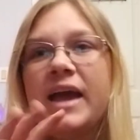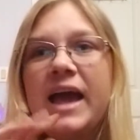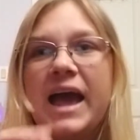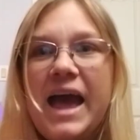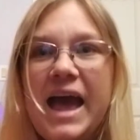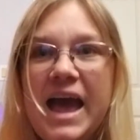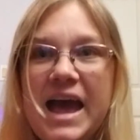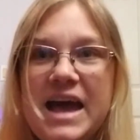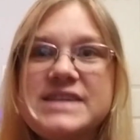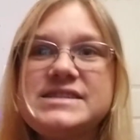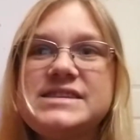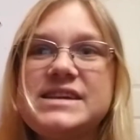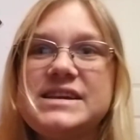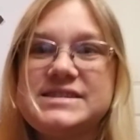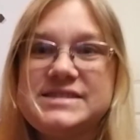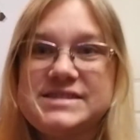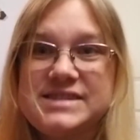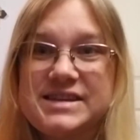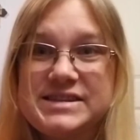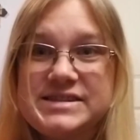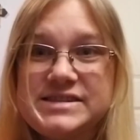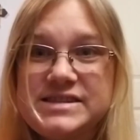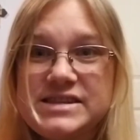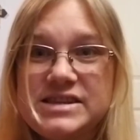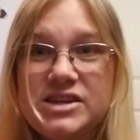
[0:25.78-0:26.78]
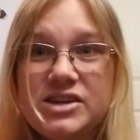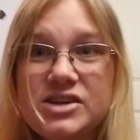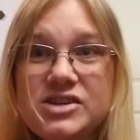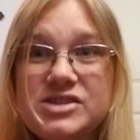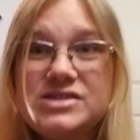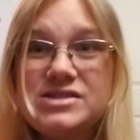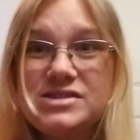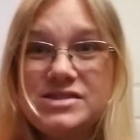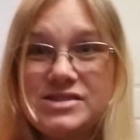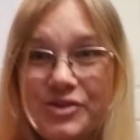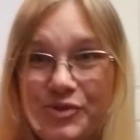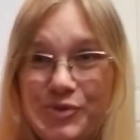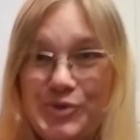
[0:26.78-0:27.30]
As a Scentsy
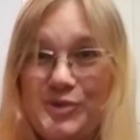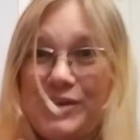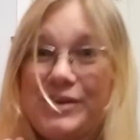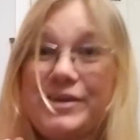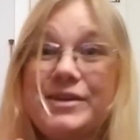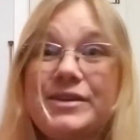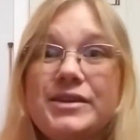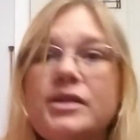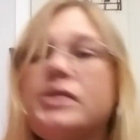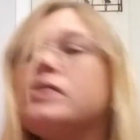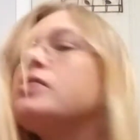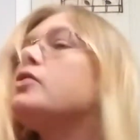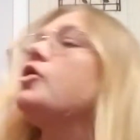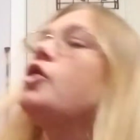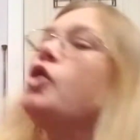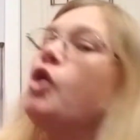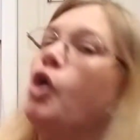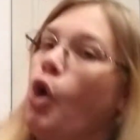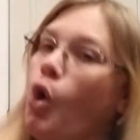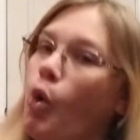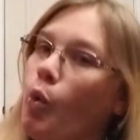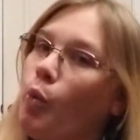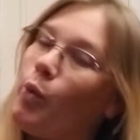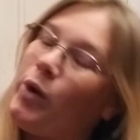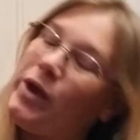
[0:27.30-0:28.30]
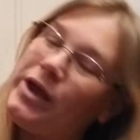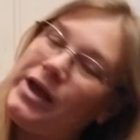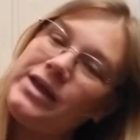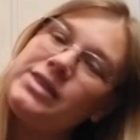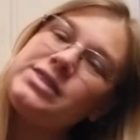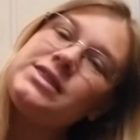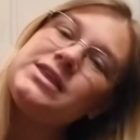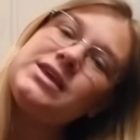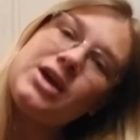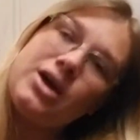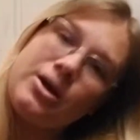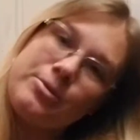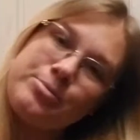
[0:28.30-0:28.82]
consultant, we get
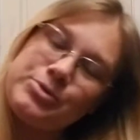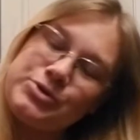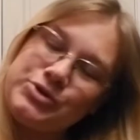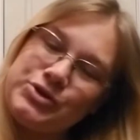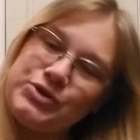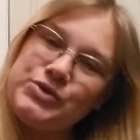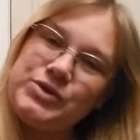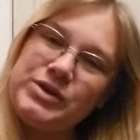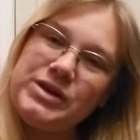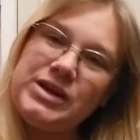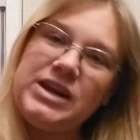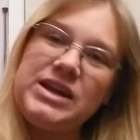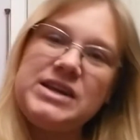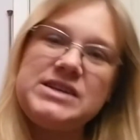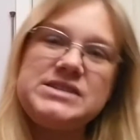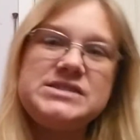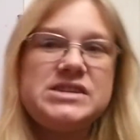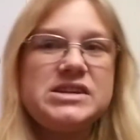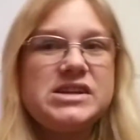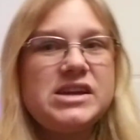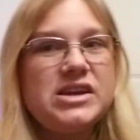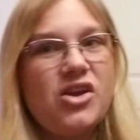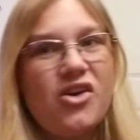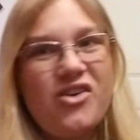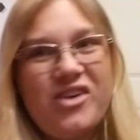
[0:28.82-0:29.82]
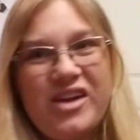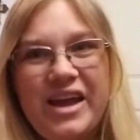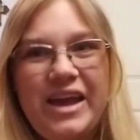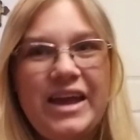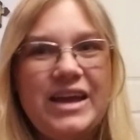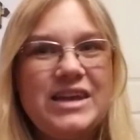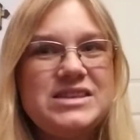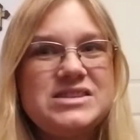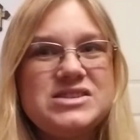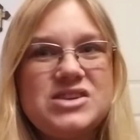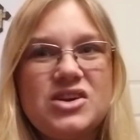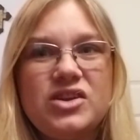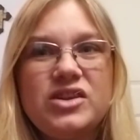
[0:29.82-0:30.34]
the opportunities to get our
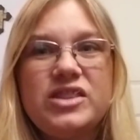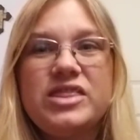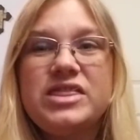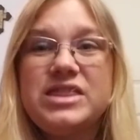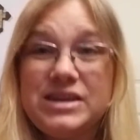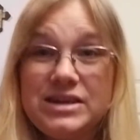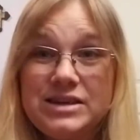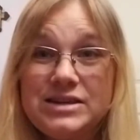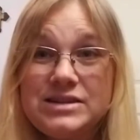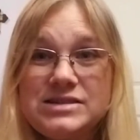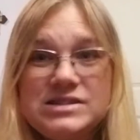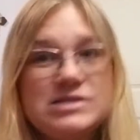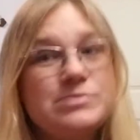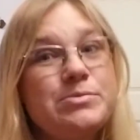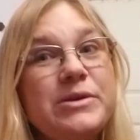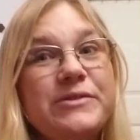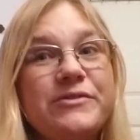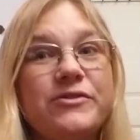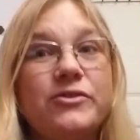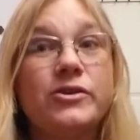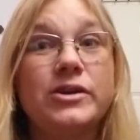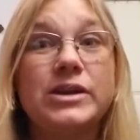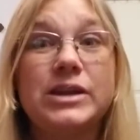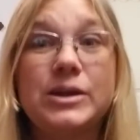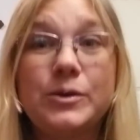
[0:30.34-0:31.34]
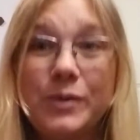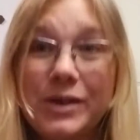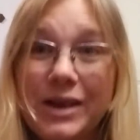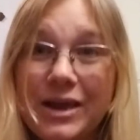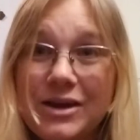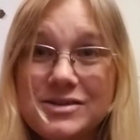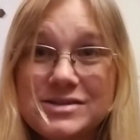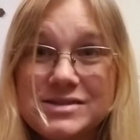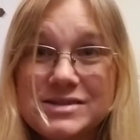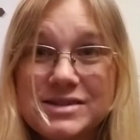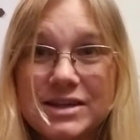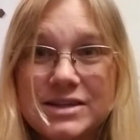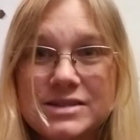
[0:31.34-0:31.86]
hands on things before anyone
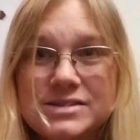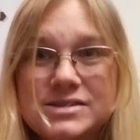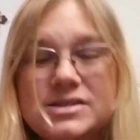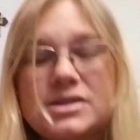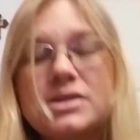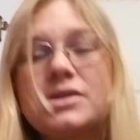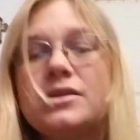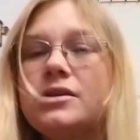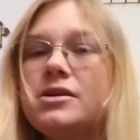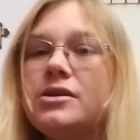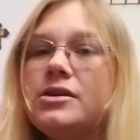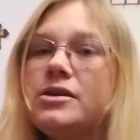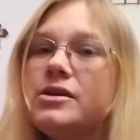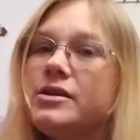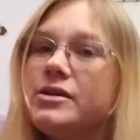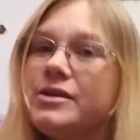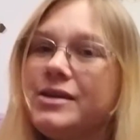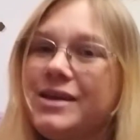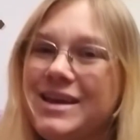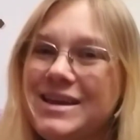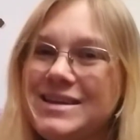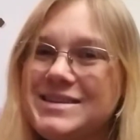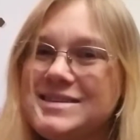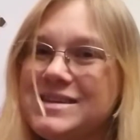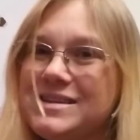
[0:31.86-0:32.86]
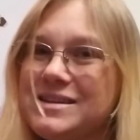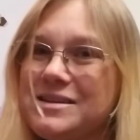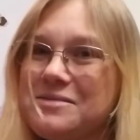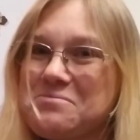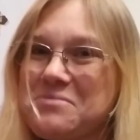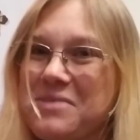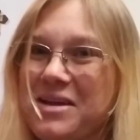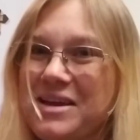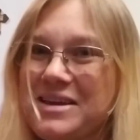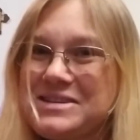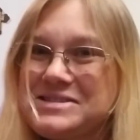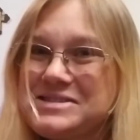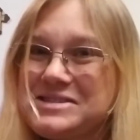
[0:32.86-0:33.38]
else does. It's an
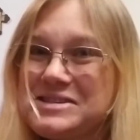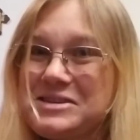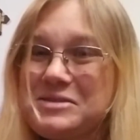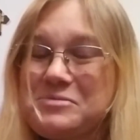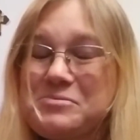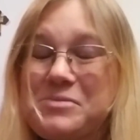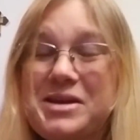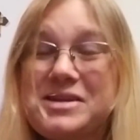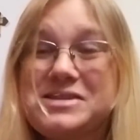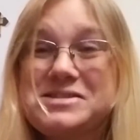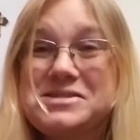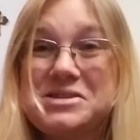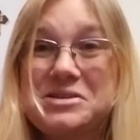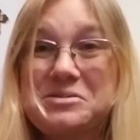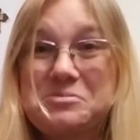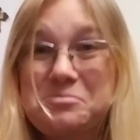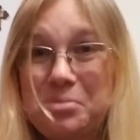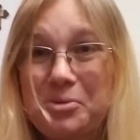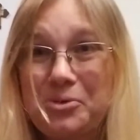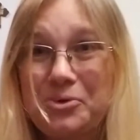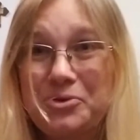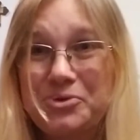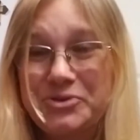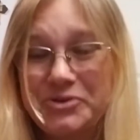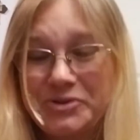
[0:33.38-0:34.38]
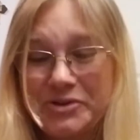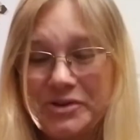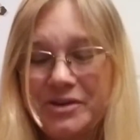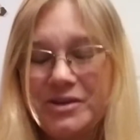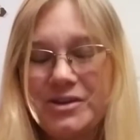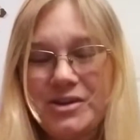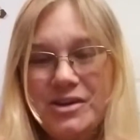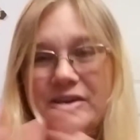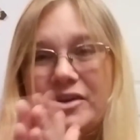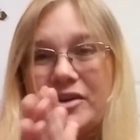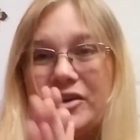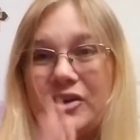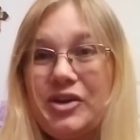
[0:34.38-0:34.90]
amazing, amazing perk.
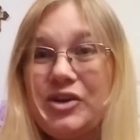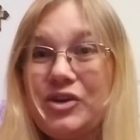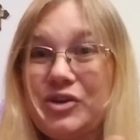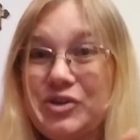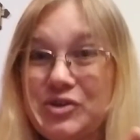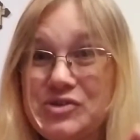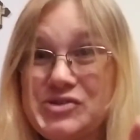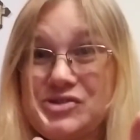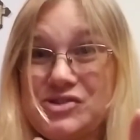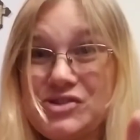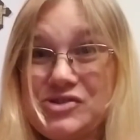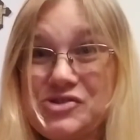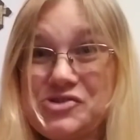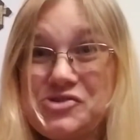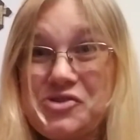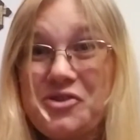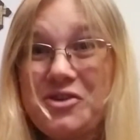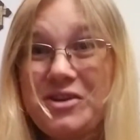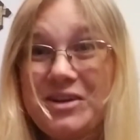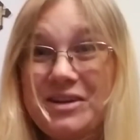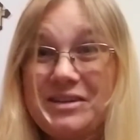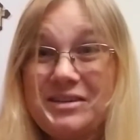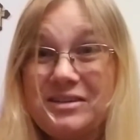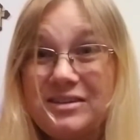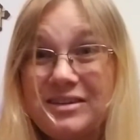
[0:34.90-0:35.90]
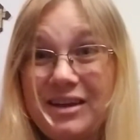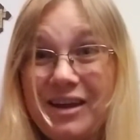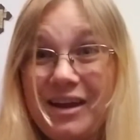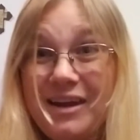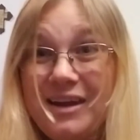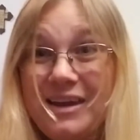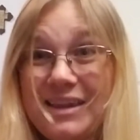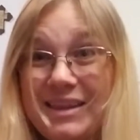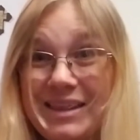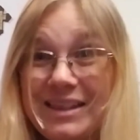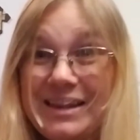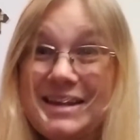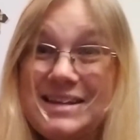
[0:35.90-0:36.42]
You should join.
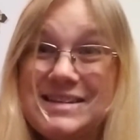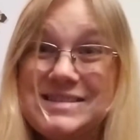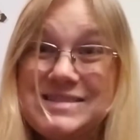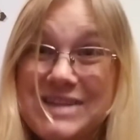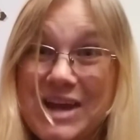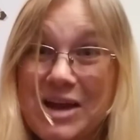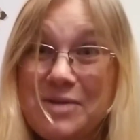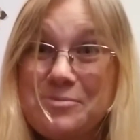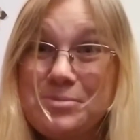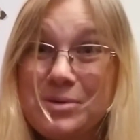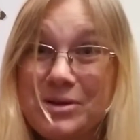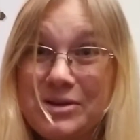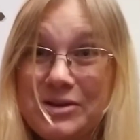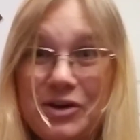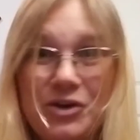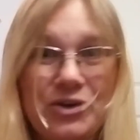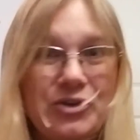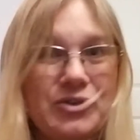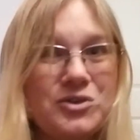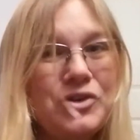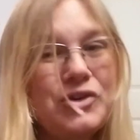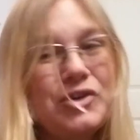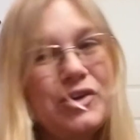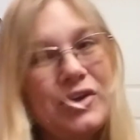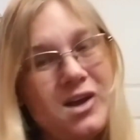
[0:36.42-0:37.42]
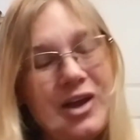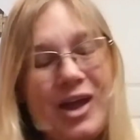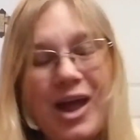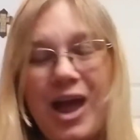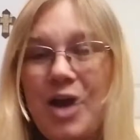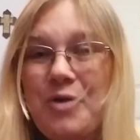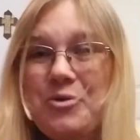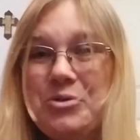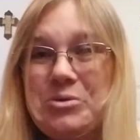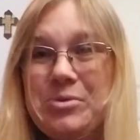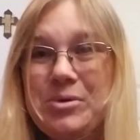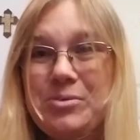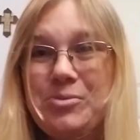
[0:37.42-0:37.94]
Links down below. I
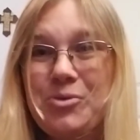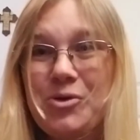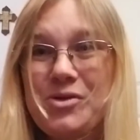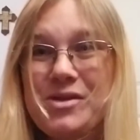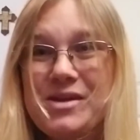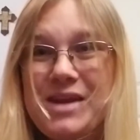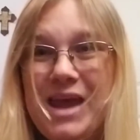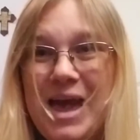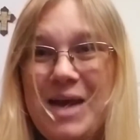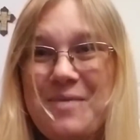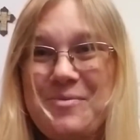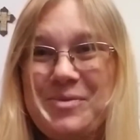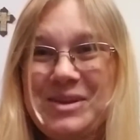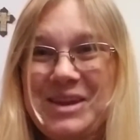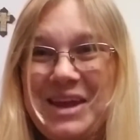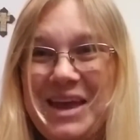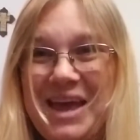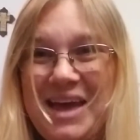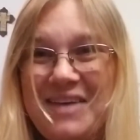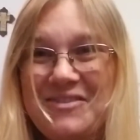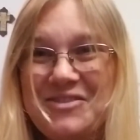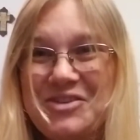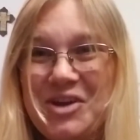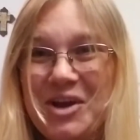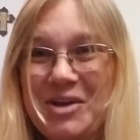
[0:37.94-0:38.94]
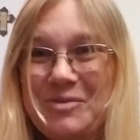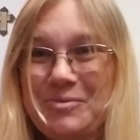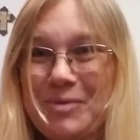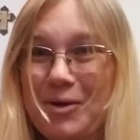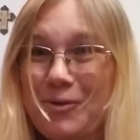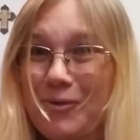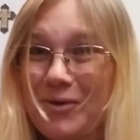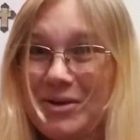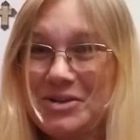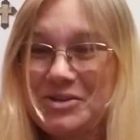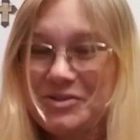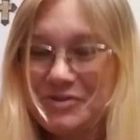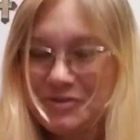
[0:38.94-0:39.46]
would be more than happy to have you on my
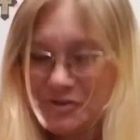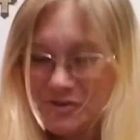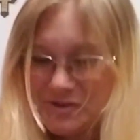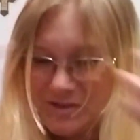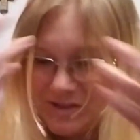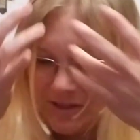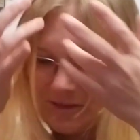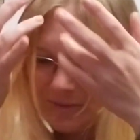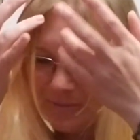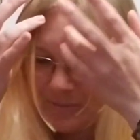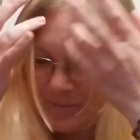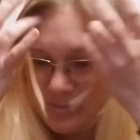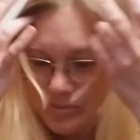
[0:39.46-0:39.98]
wonderful team.